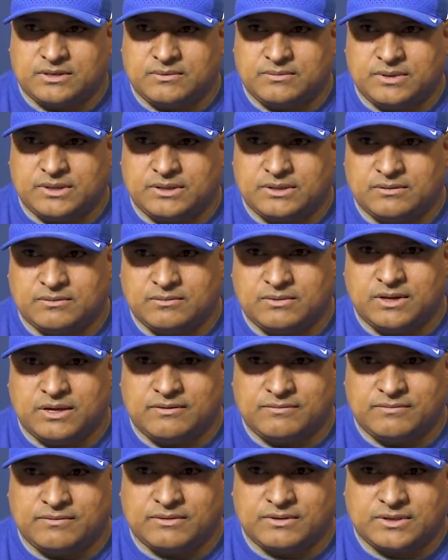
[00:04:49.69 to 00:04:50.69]
I mean,
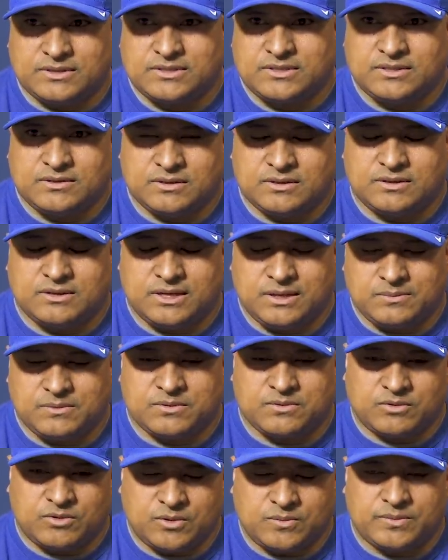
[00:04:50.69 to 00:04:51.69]
it's still a deep
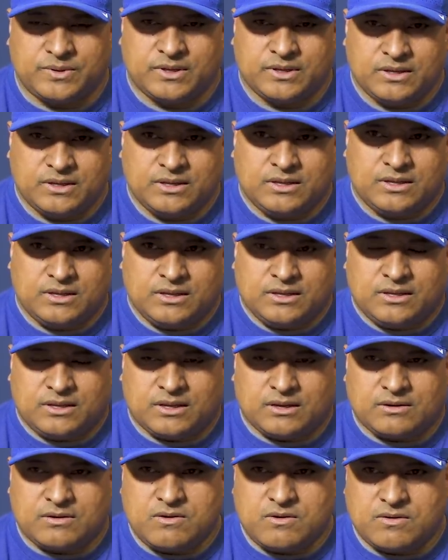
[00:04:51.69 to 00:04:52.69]
group
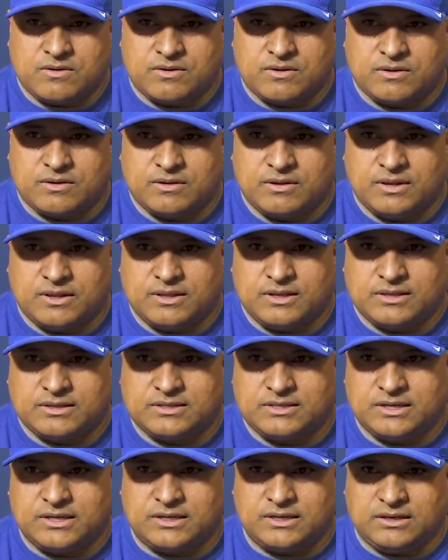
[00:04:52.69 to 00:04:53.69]
at corner, and then
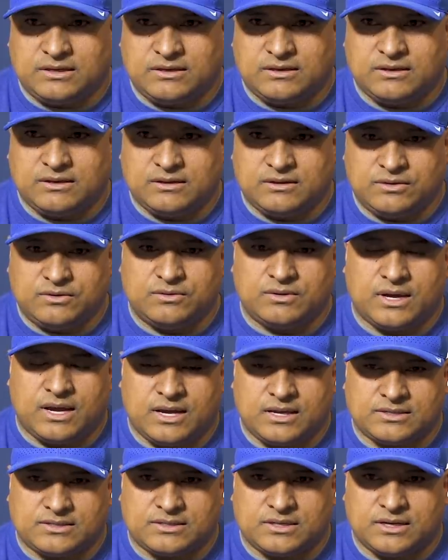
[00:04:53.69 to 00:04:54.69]
seeing new
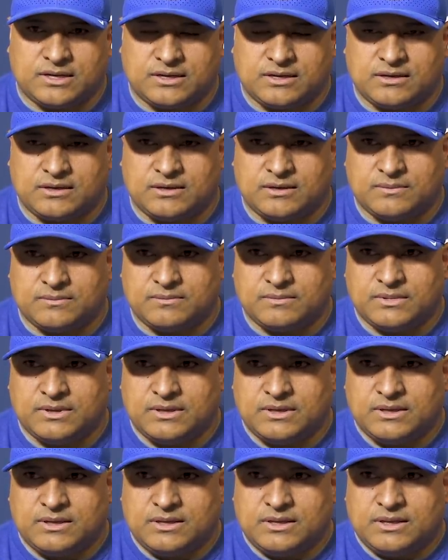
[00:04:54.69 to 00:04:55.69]
guys like
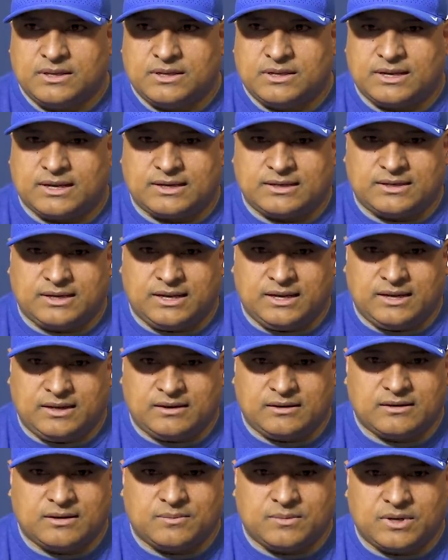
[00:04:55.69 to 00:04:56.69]

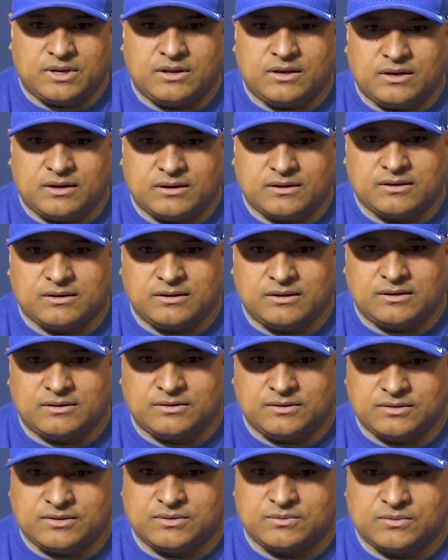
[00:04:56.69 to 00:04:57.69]
Dean come along,
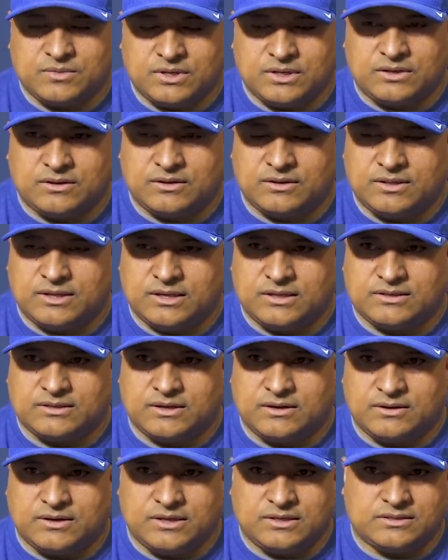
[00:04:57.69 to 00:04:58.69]
do some really good things
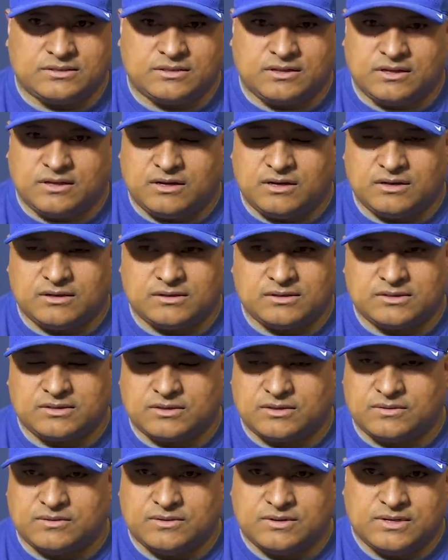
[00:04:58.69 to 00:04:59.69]
there, and he's long, and
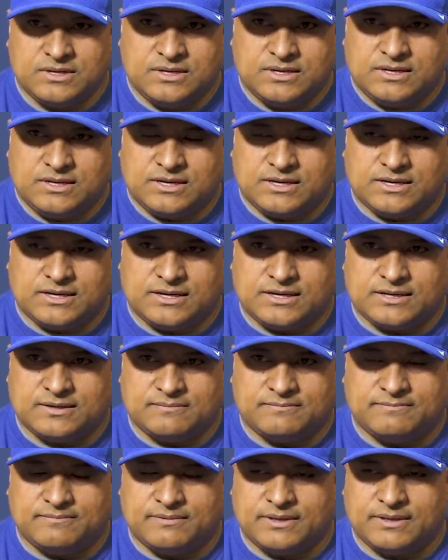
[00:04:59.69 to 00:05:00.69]
so
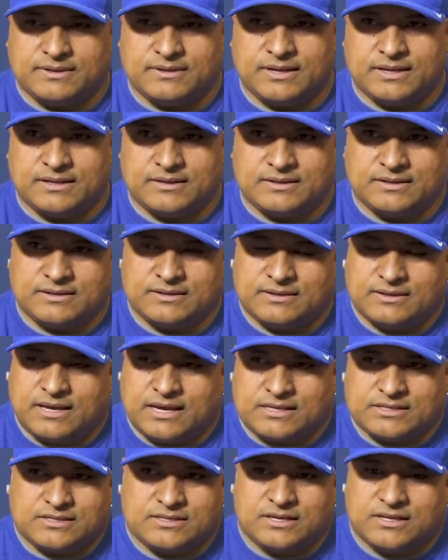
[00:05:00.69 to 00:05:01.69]
and
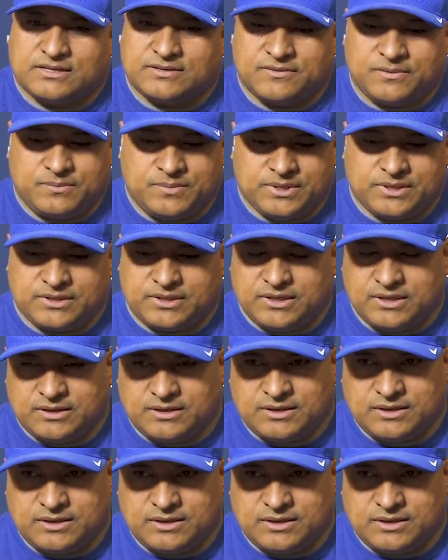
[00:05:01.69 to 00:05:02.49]
has tons of ability.